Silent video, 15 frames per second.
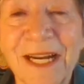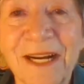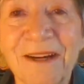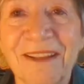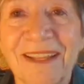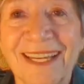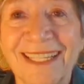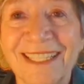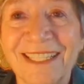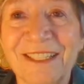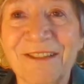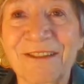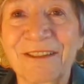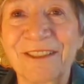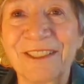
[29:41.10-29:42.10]
Yeah,
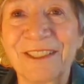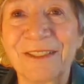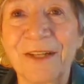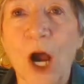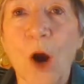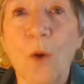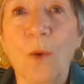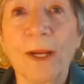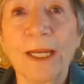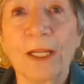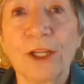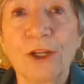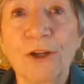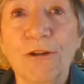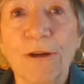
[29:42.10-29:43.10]
that's true. When
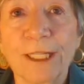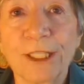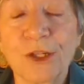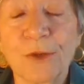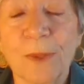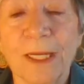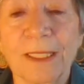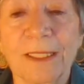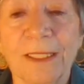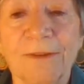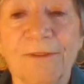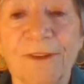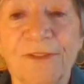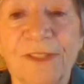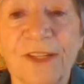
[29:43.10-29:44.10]
you graduated
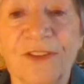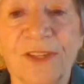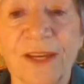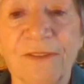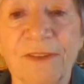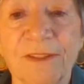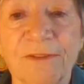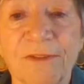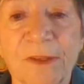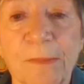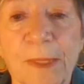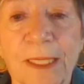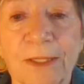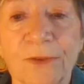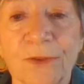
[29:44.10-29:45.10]
in 57
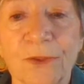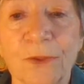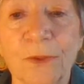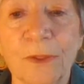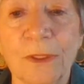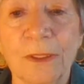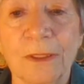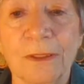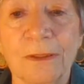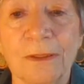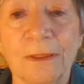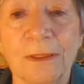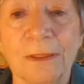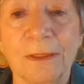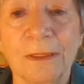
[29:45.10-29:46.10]
from high school? Yep.
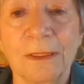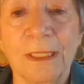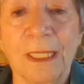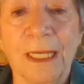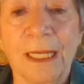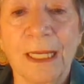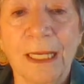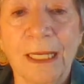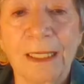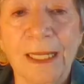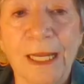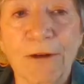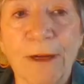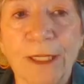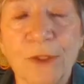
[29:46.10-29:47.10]
Mm-hmm.
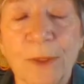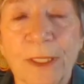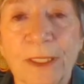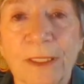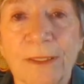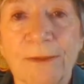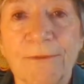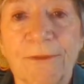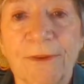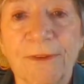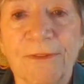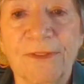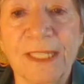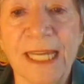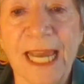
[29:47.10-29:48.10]
I graduated in
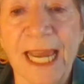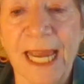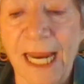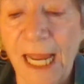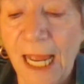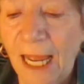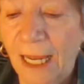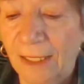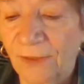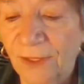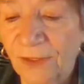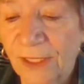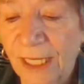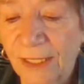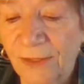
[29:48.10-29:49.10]
58,
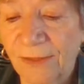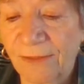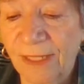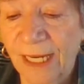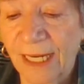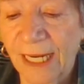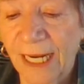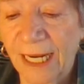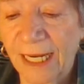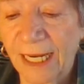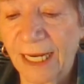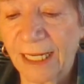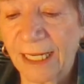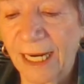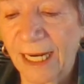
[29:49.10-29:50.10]
68, 78,
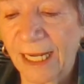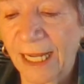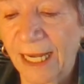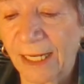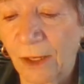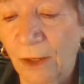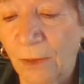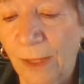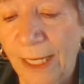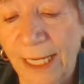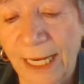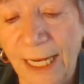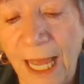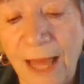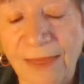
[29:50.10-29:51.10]
88, 98,
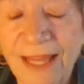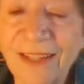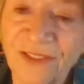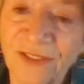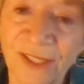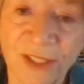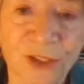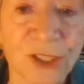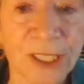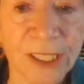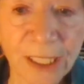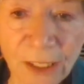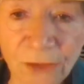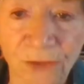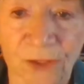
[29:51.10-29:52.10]
08, 8. That's 60
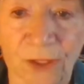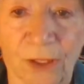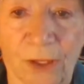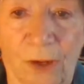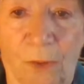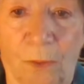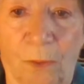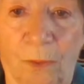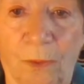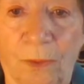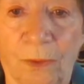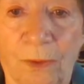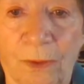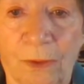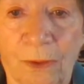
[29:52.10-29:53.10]
years ago.
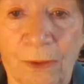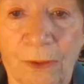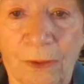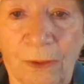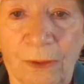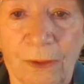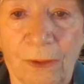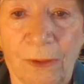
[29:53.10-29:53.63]
Yeah.